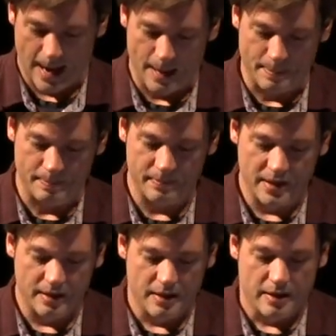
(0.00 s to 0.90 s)
um,
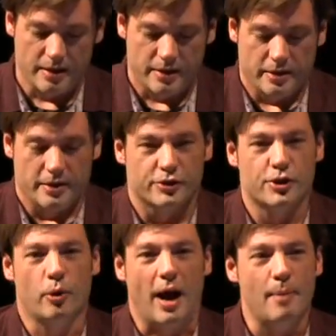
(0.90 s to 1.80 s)

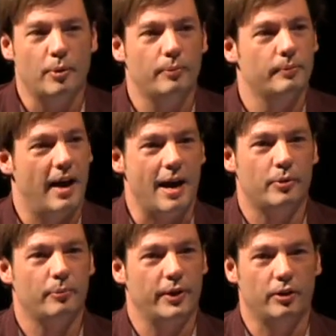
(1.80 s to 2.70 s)
so Apple,
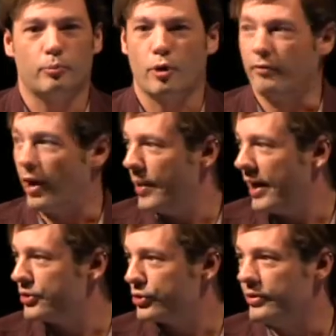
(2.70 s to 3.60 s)
Apple built Profile
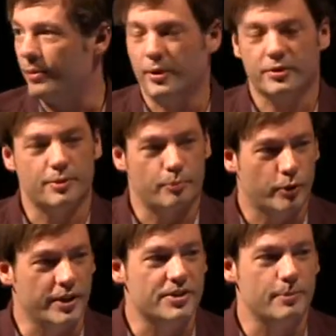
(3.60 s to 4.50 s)
Manager. They built some
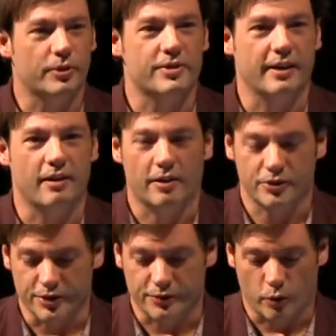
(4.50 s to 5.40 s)
pretty simple
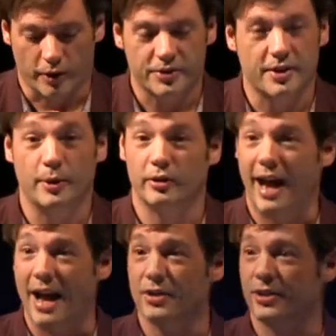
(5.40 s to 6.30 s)
technologies for us. They
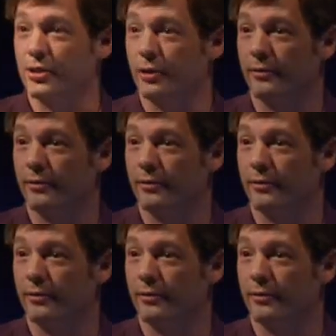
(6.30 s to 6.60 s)
built Caching